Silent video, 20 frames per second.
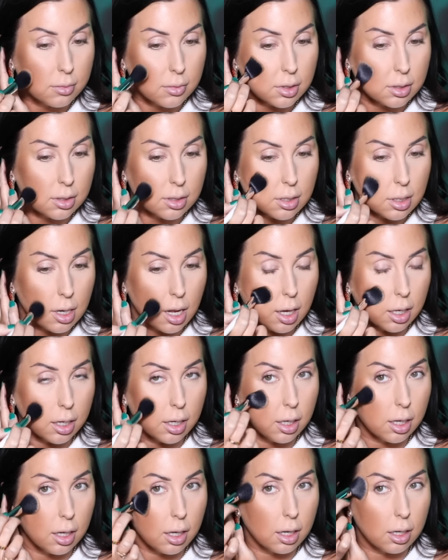It's not
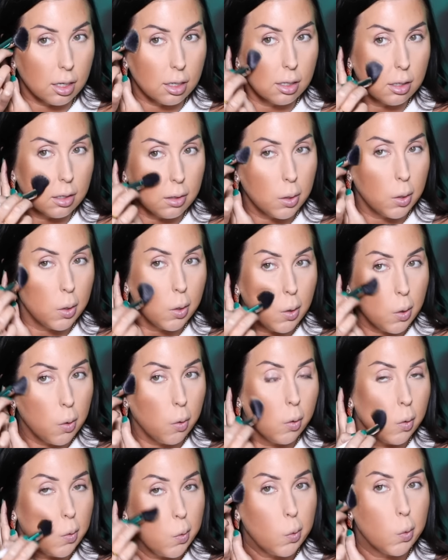a
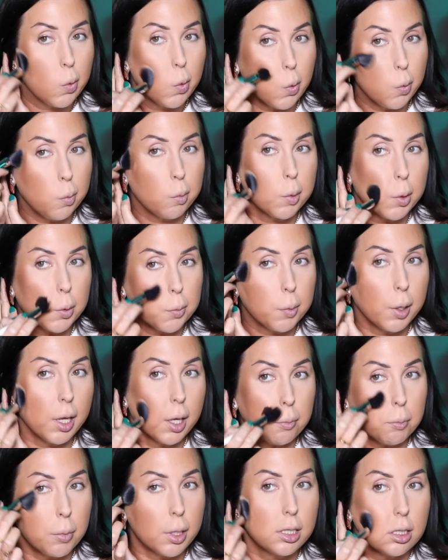super
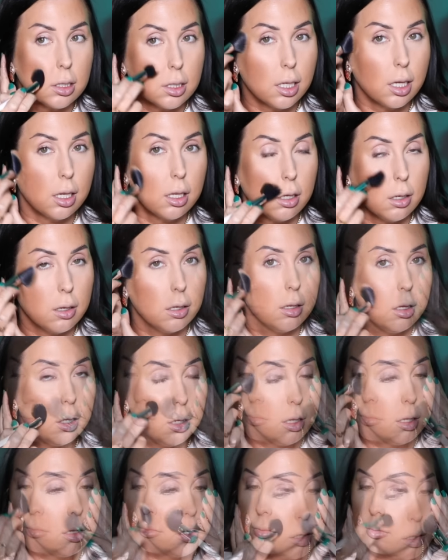pigmented.
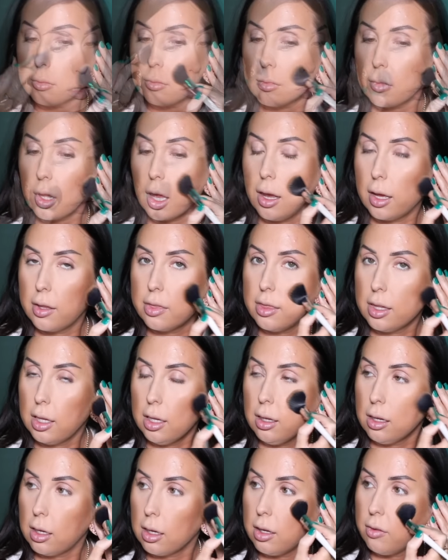I
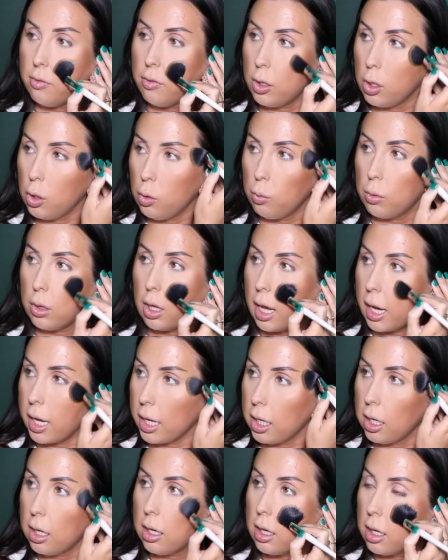think if you
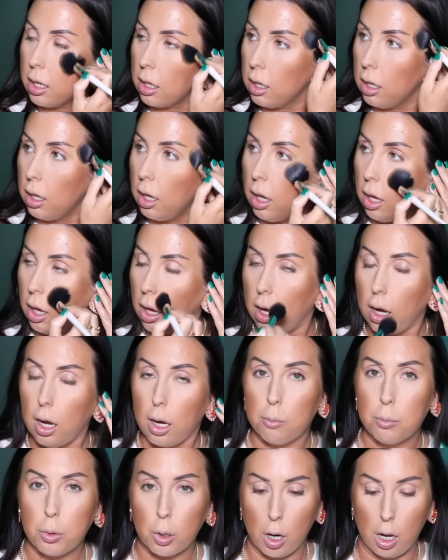like
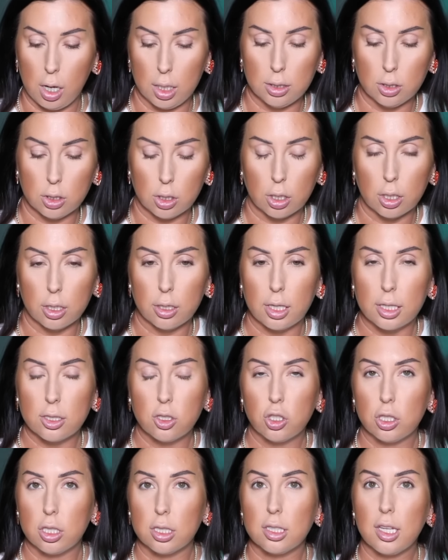a bronzer
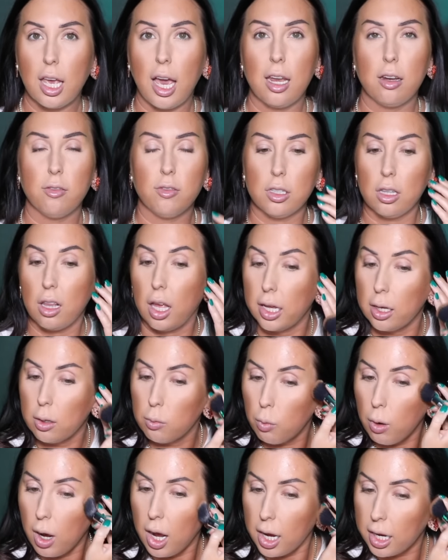that's just kind of a light
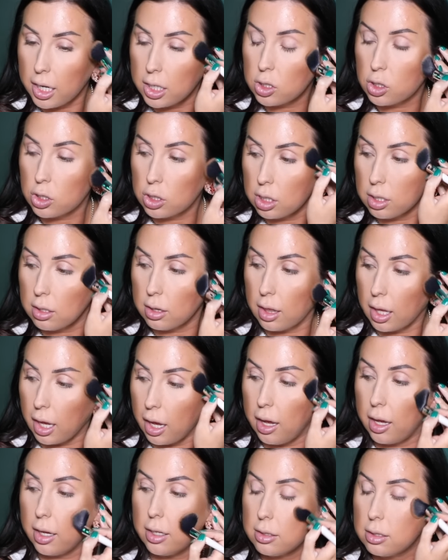wash
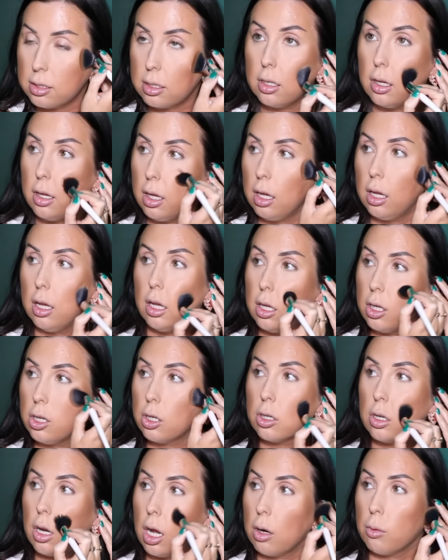that
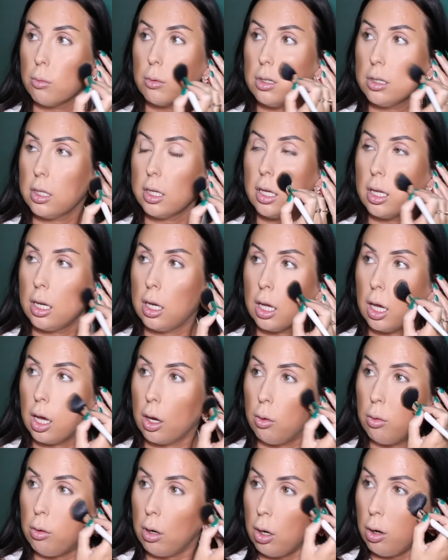you're not really going to
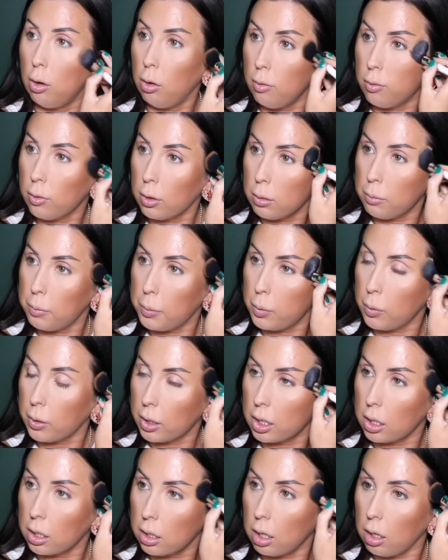go
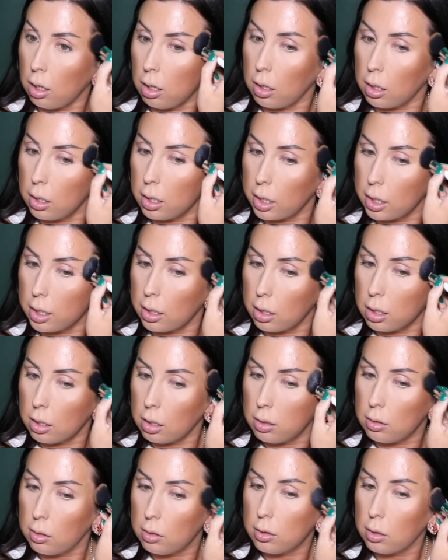overboard on,